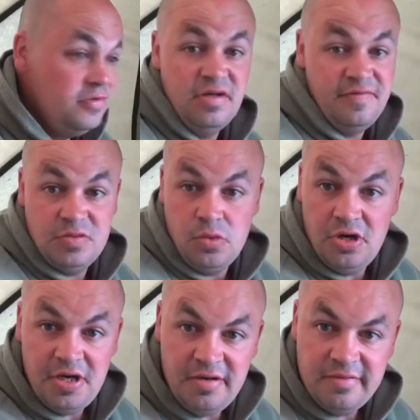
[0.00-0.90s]
if it's
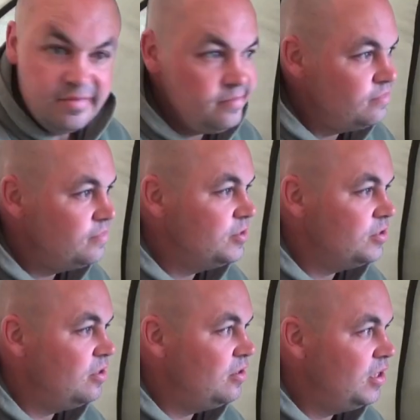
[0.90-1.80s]
working.
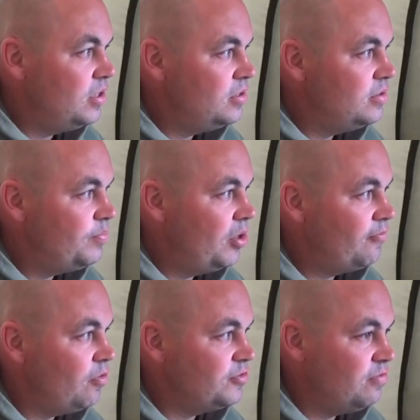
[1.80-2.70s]
So both
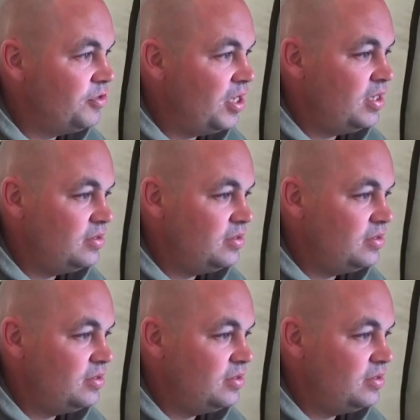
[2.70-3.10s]
rods are on that.